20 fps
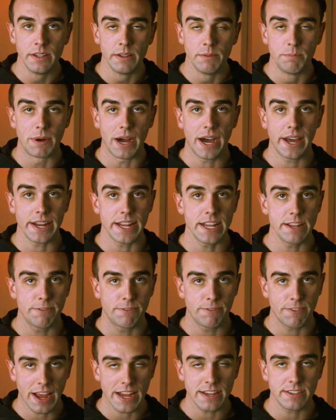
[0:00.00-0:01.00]
But he
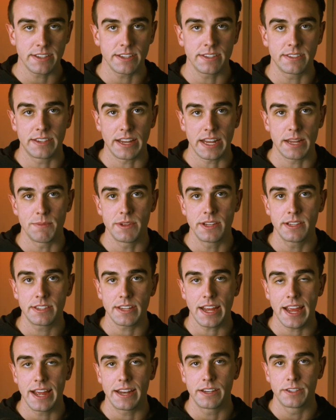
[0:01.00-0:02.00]
faced his demons
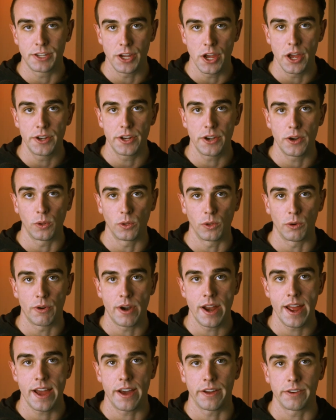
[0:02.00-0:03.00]
and turned it all
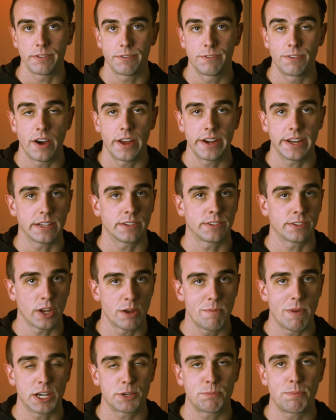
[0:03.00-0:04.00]
around, finding so
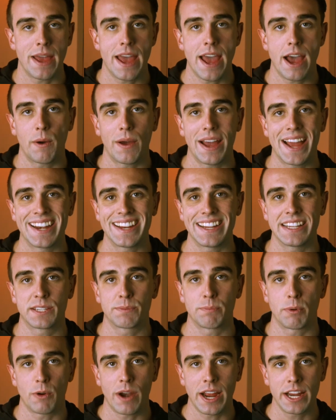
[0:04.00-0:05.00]
much power and
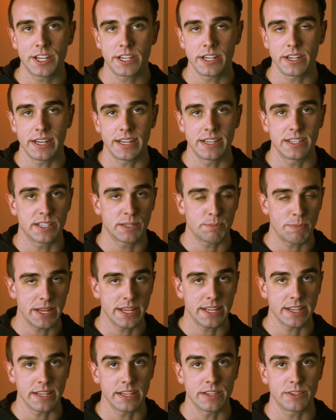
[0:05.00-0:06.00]
inspiration in
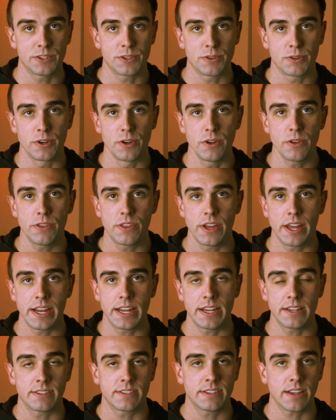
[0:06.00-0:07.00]
speaking his truth that
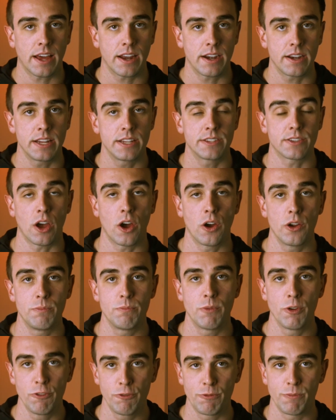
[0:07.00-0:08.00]
he started his own
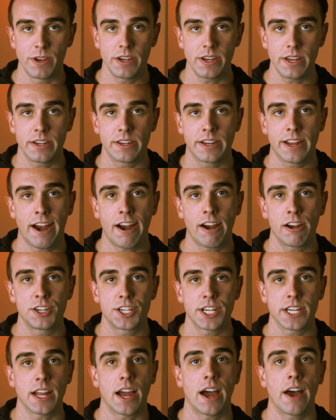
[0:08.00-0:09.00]
movement
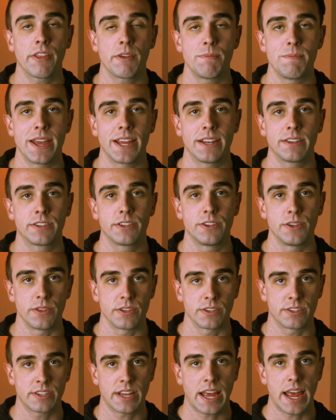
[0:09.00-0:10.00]
encouraging other men to do
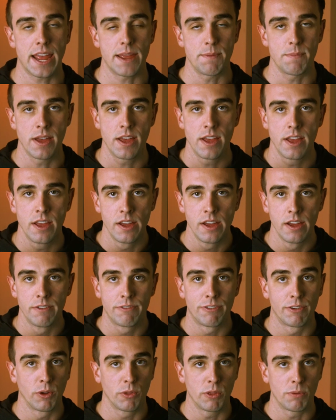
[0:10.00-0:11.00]
the same.
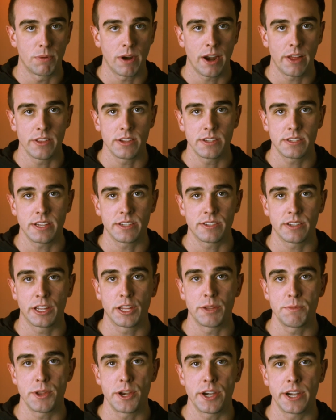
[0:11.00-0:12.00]
For All the Brothers is a
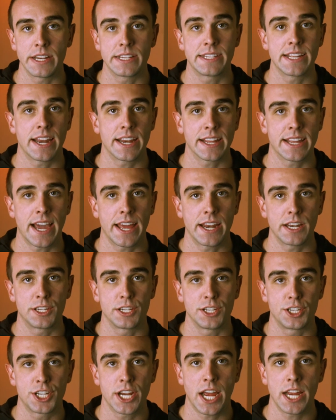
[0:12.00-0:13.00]
community dedicated
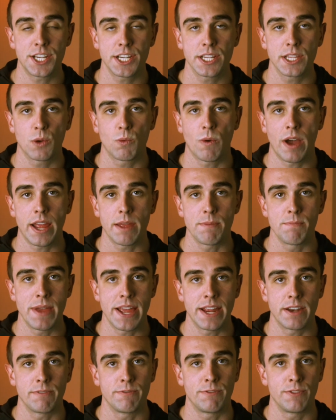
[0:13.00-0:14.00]
to changing the way
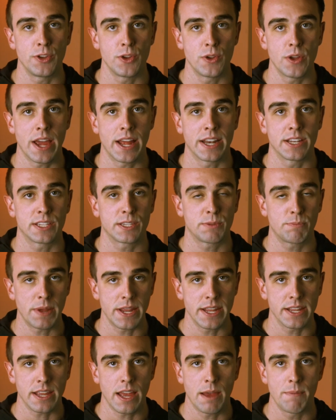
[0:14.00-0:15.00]
men view and
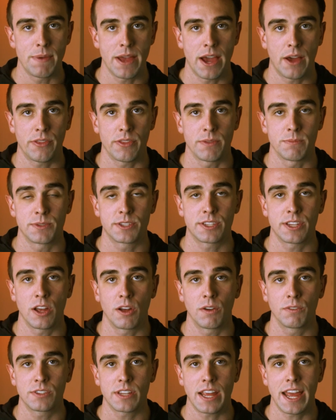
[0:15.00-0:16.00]
speak about
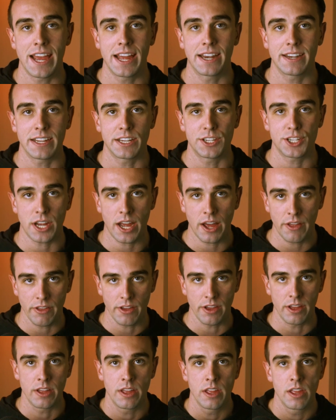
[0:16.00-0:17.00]
themselves and each other.